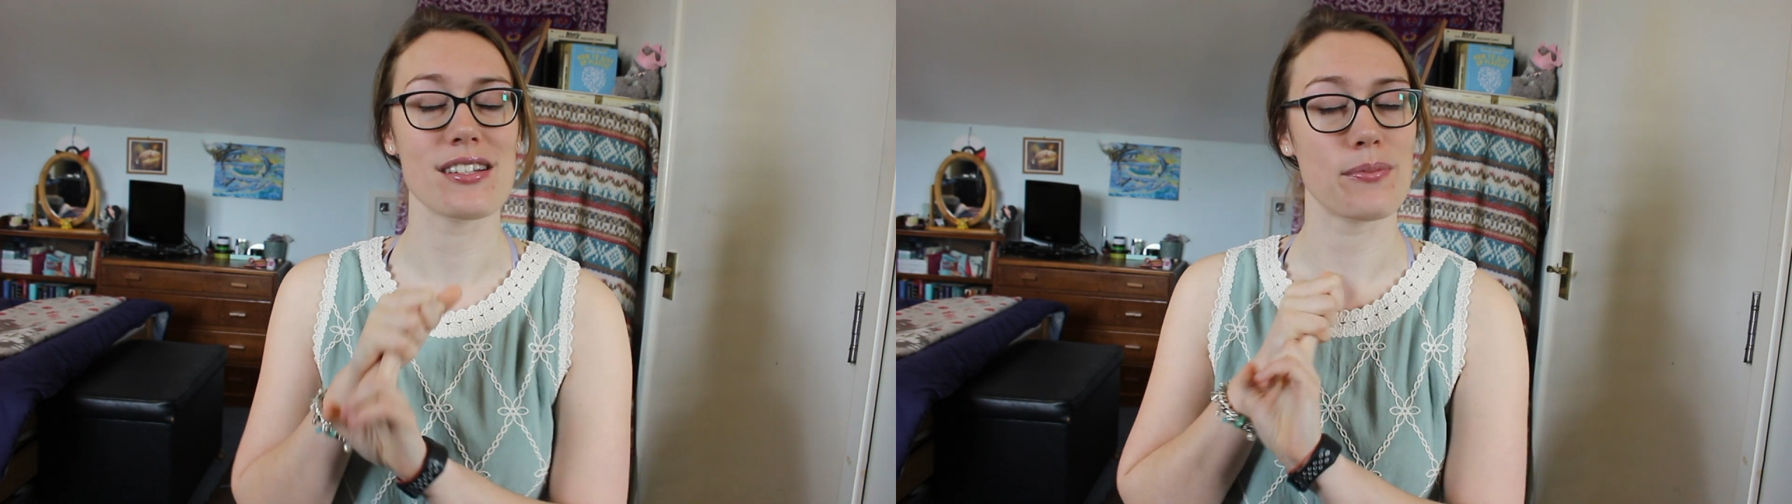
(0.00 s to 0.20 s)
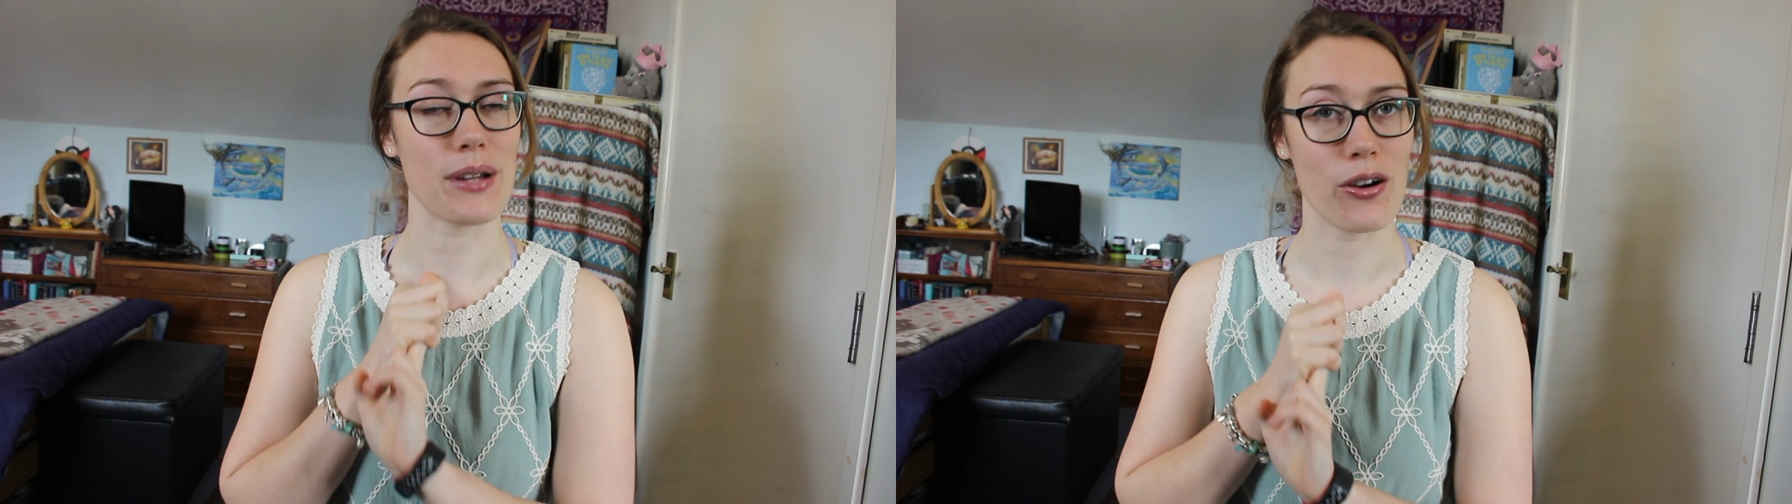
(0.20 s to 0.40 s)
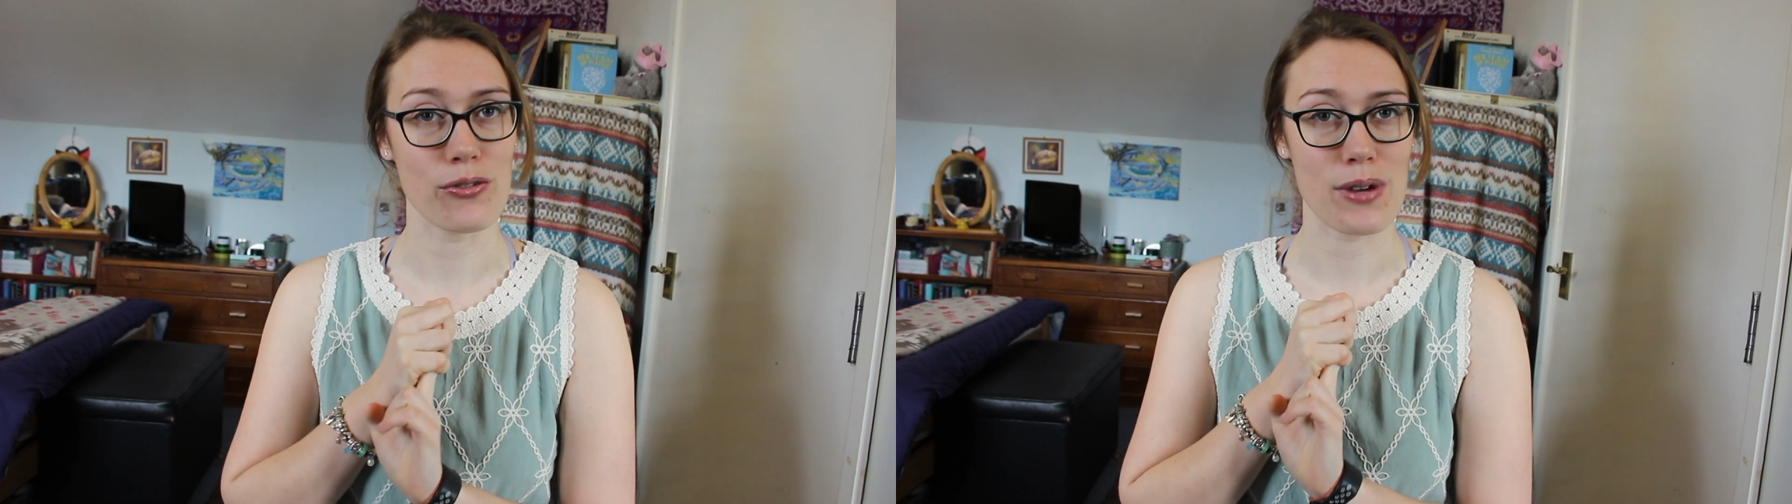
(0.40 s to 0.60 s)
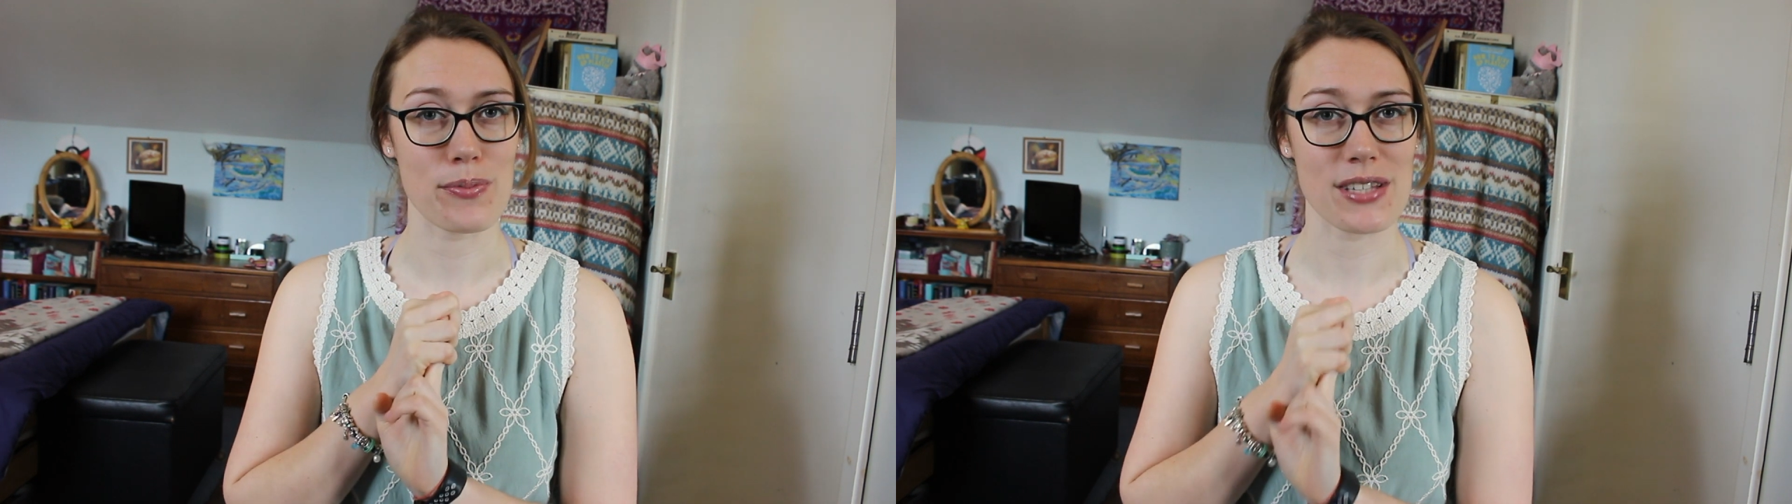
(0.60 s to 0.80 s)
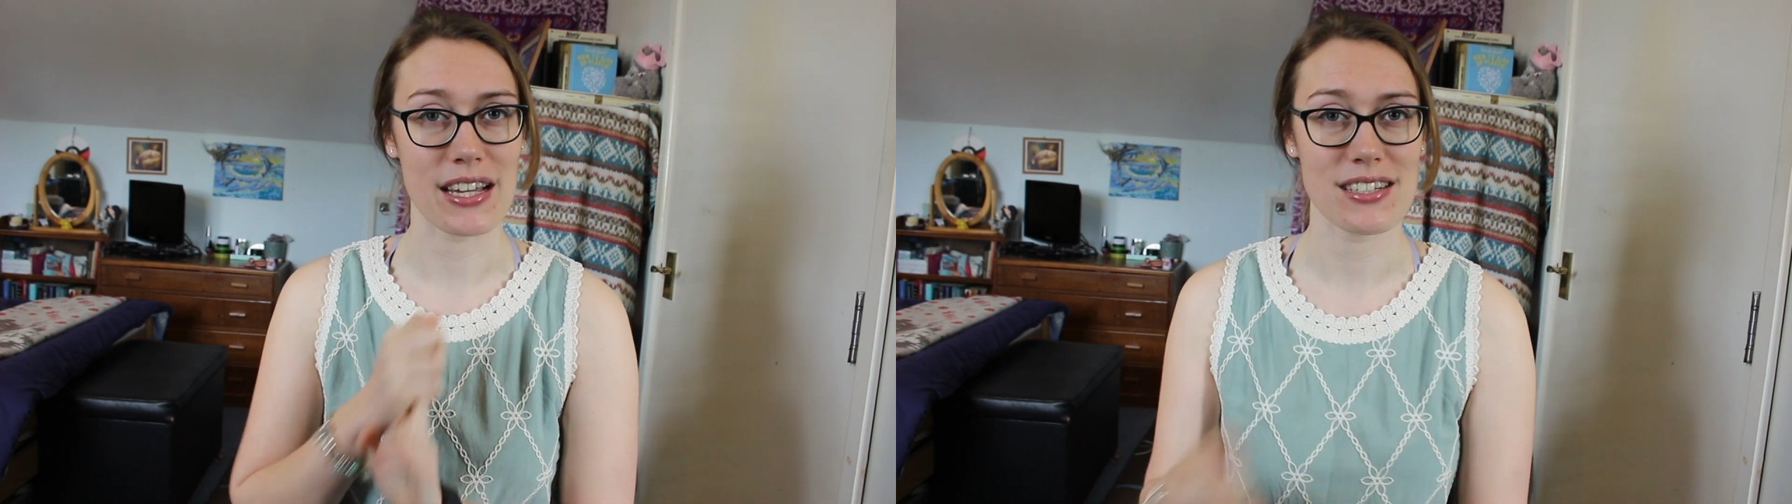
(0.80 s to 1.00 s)
is on my own
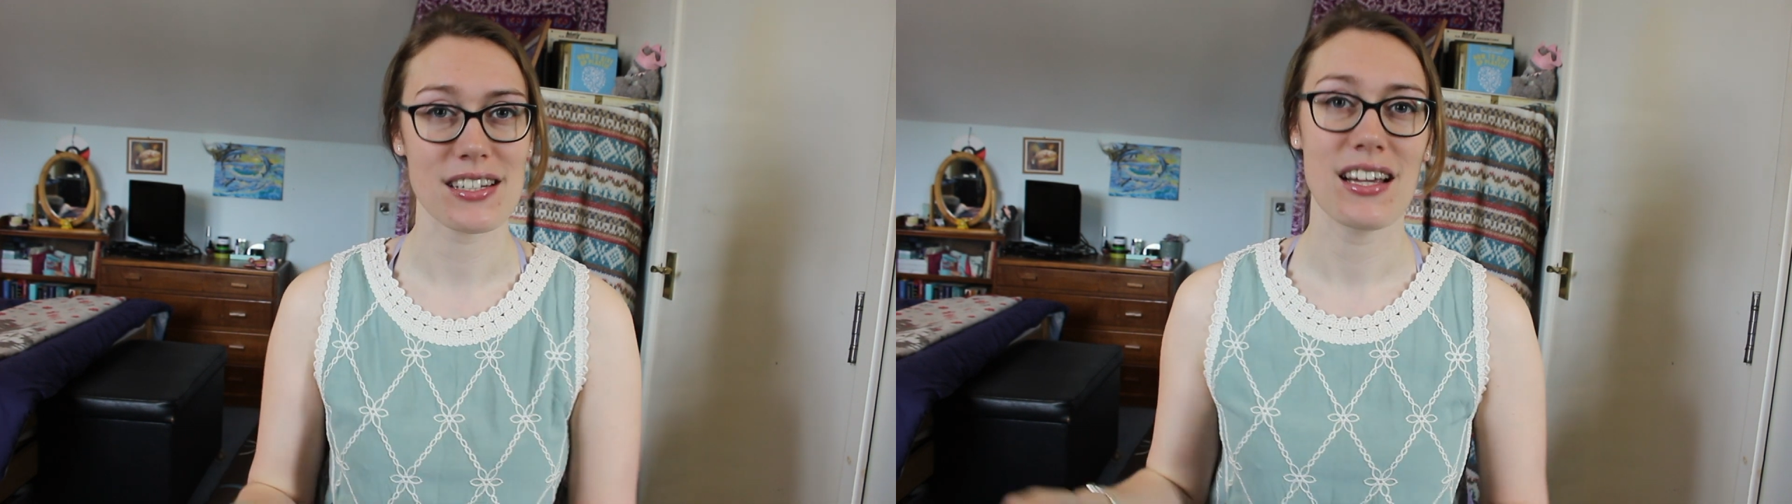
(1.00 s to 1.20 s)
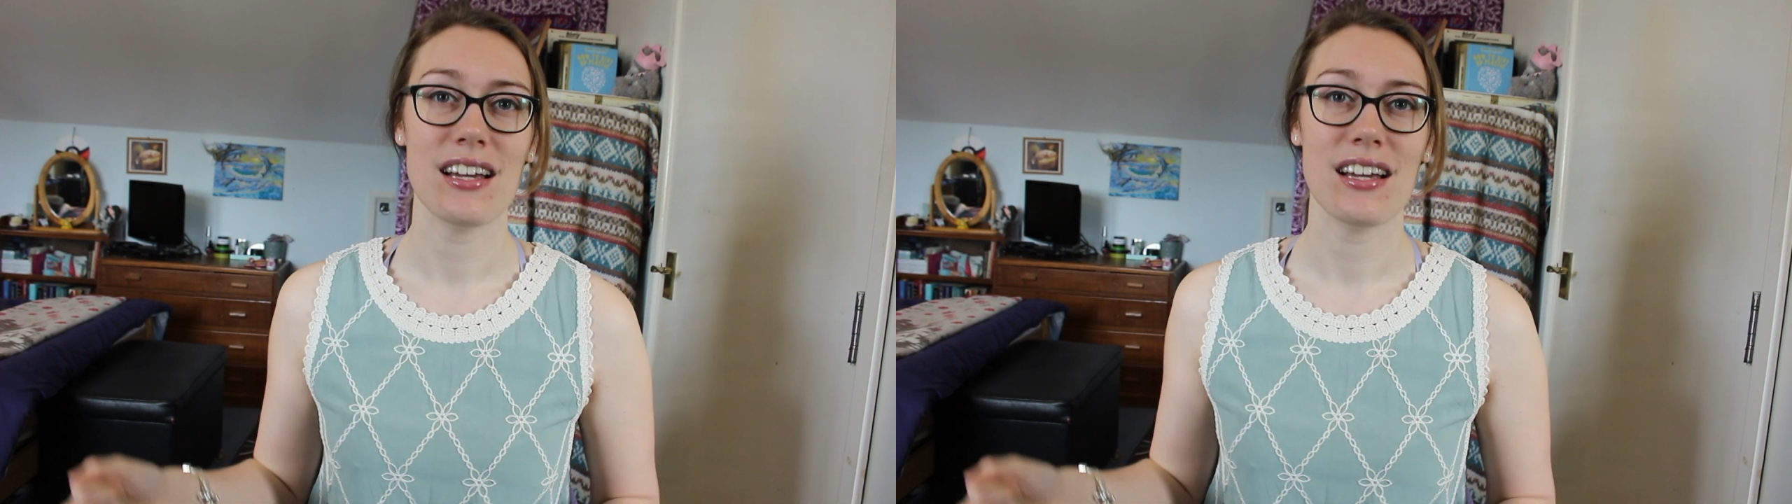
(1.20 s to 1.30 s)
website.